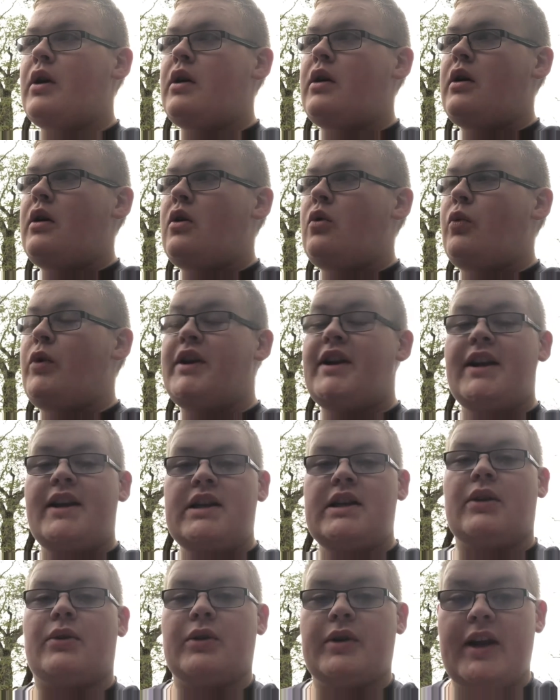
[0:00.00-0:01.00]
We did the
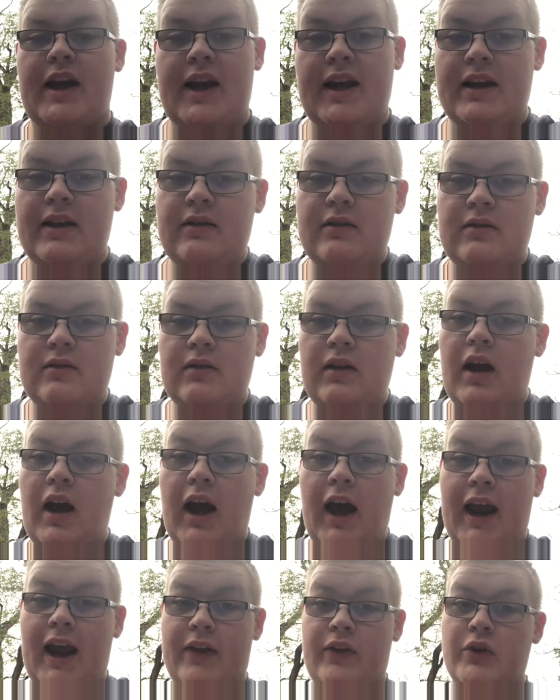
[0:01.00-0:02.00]
other day,
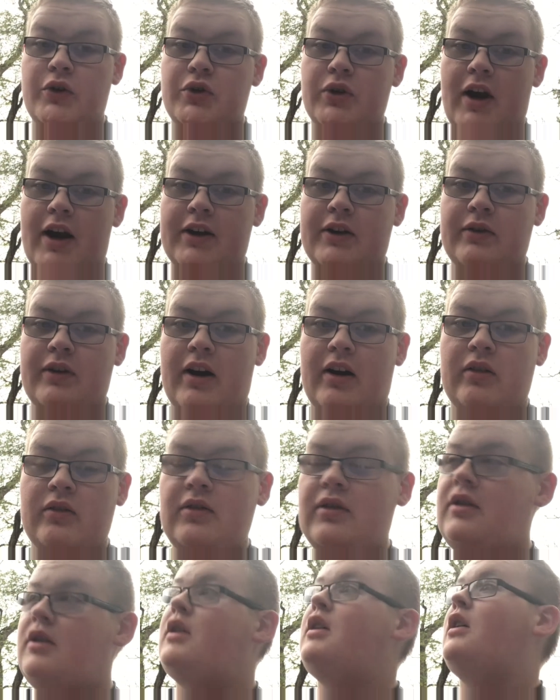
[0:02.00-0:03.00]
I had the tractor out
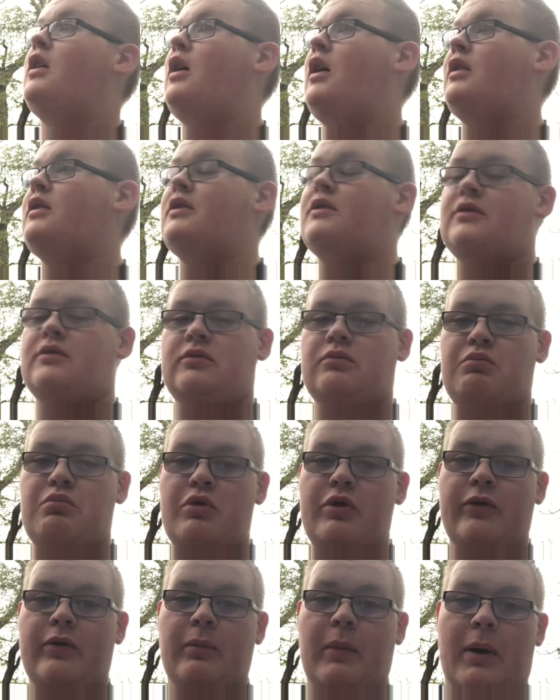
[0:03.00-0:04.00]

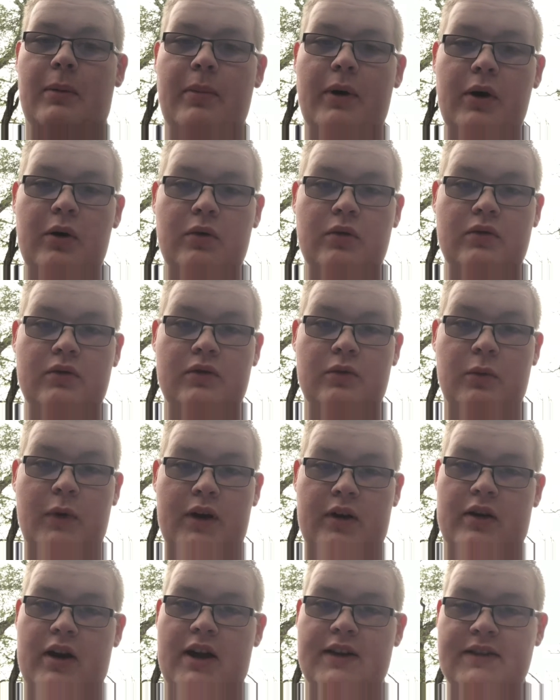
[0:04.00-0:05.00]
moving my boat to
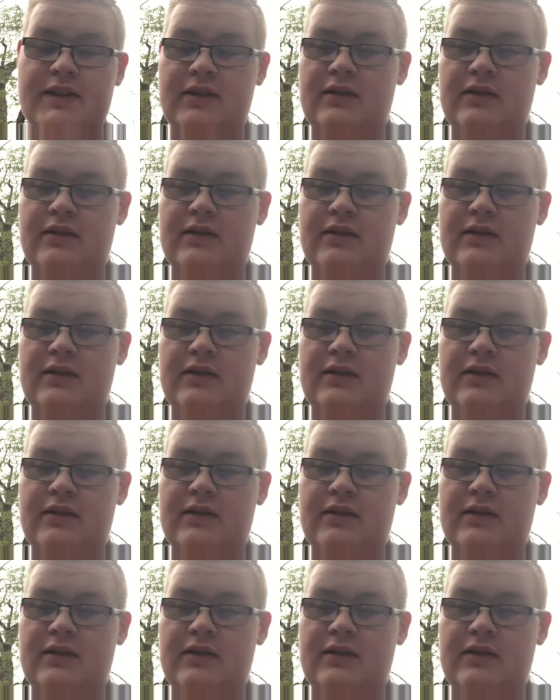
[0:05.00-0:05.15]
winterize it.